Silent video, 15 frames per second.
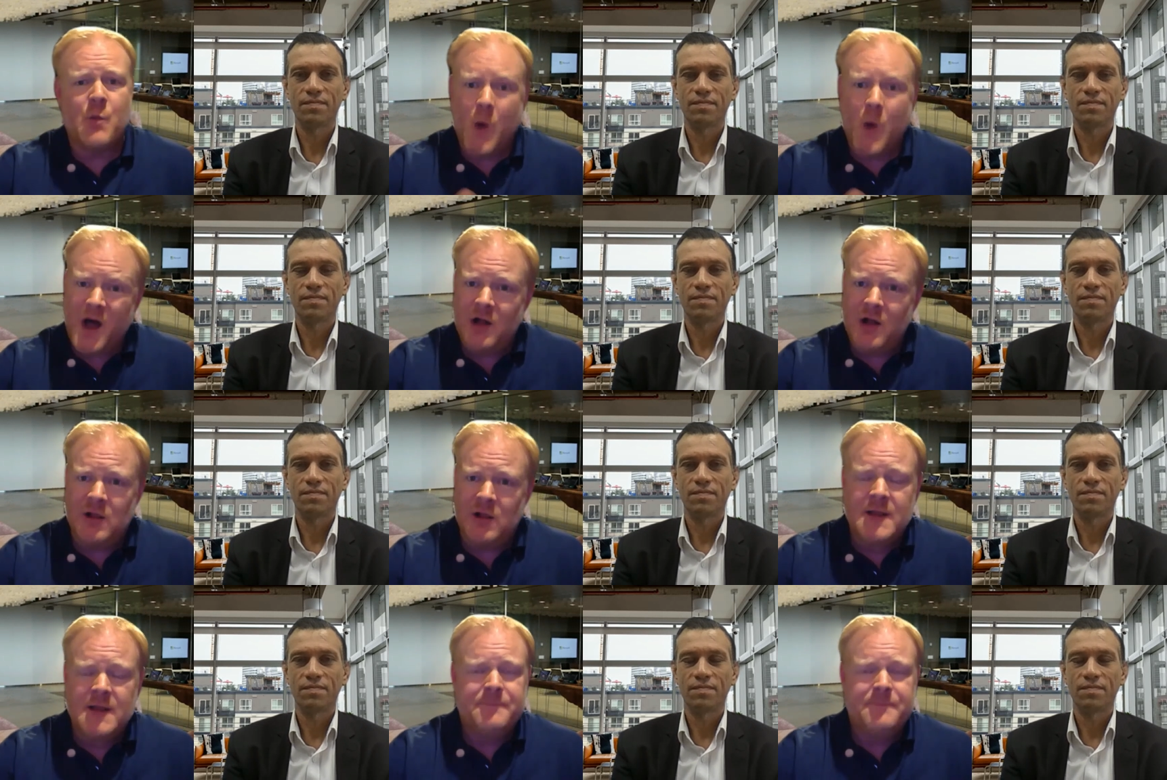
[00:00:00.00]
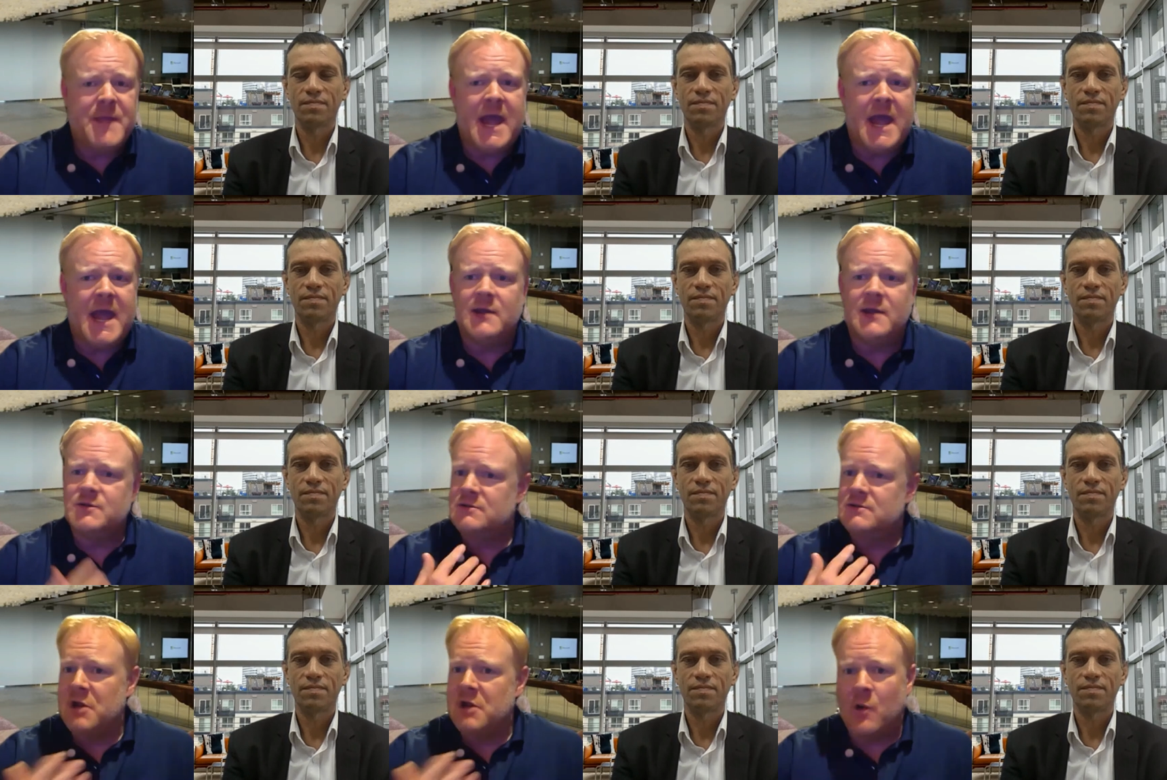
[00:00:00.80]
Speaker 1: and well.
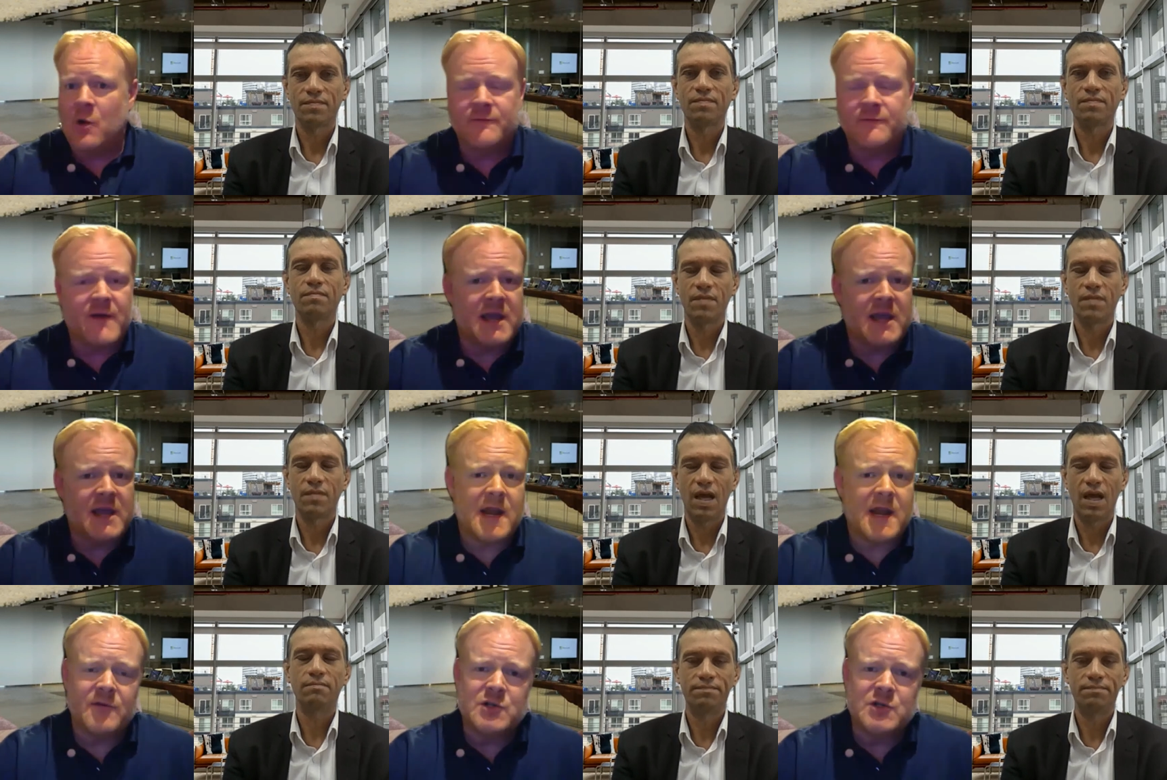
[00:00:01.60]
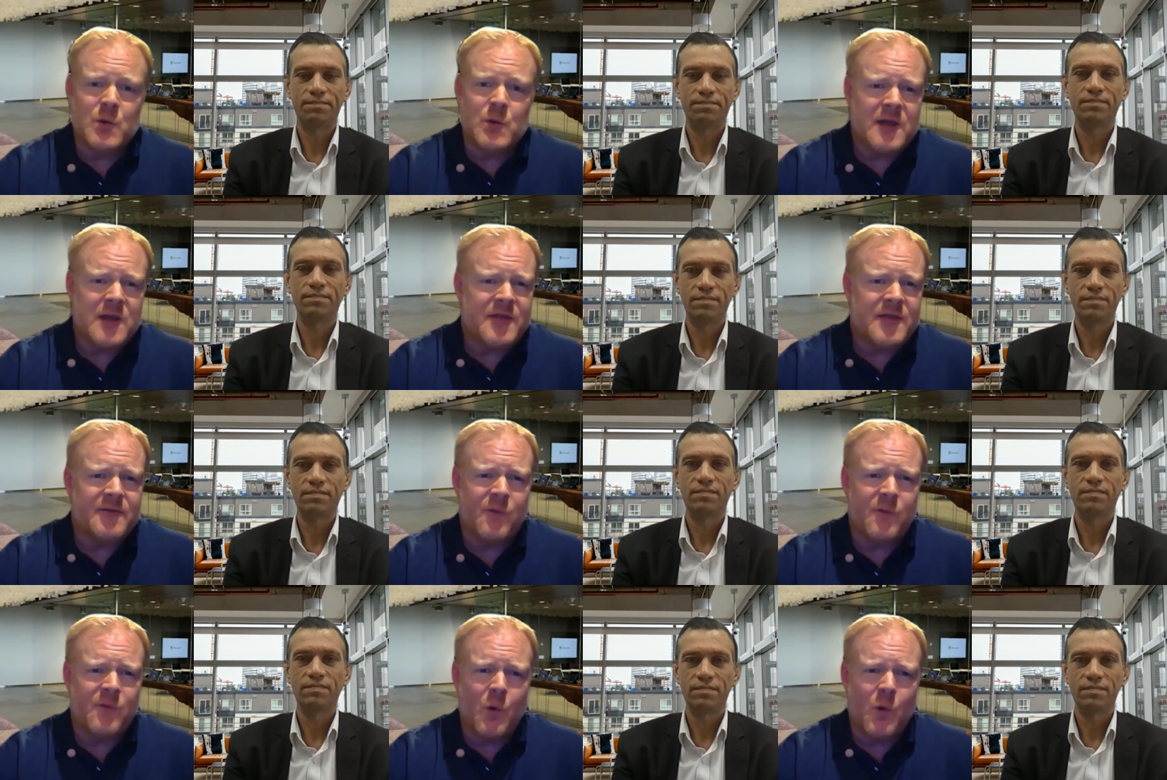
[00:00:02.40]
And you know, if I can ever do
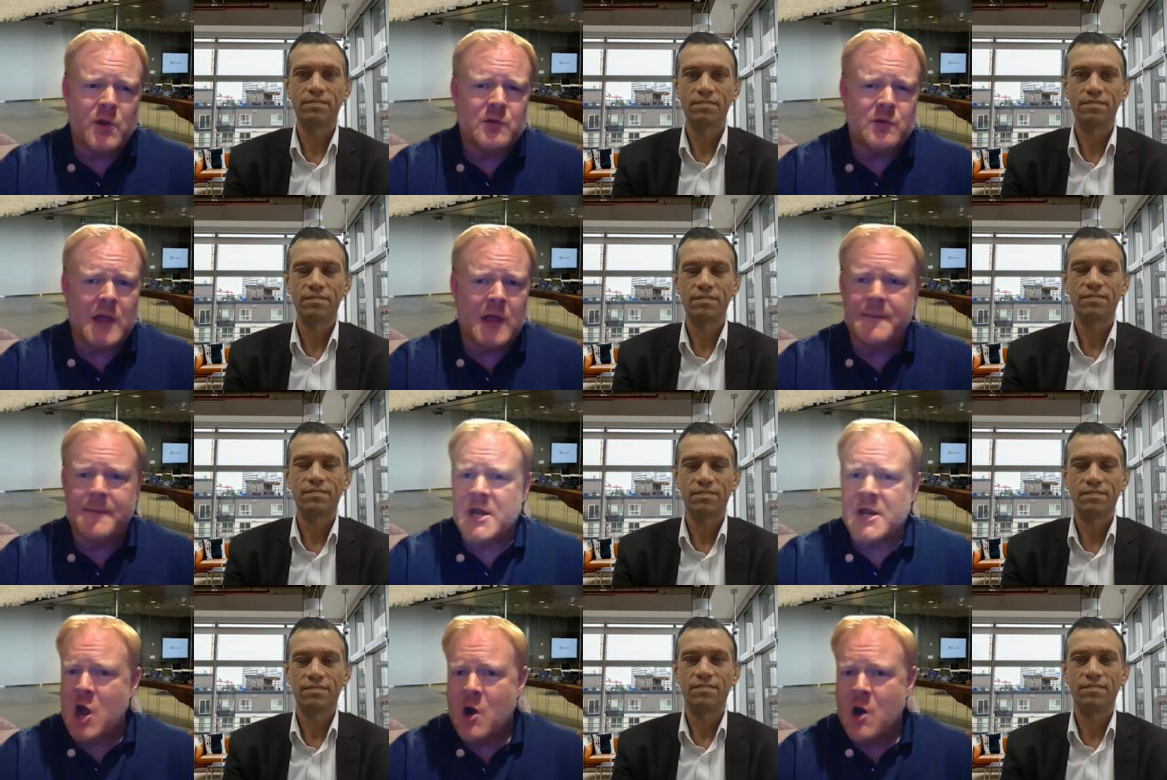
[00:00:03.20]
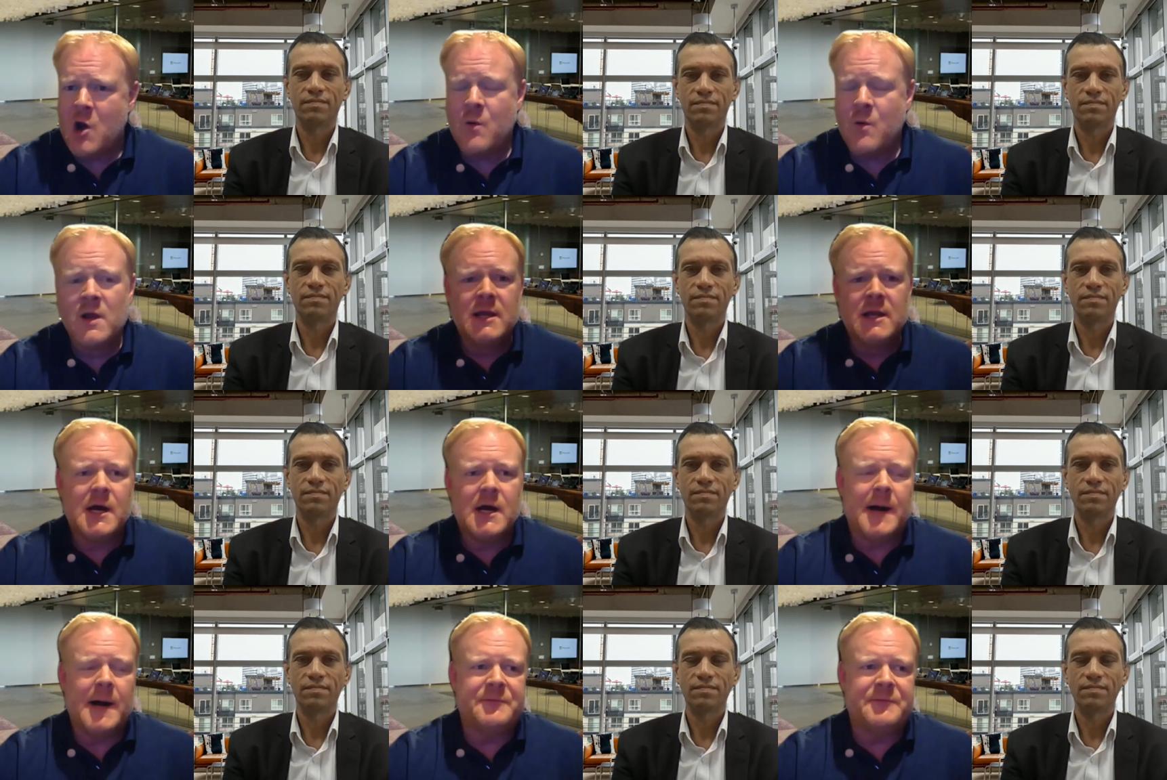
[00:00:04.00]
anything for you, let me know.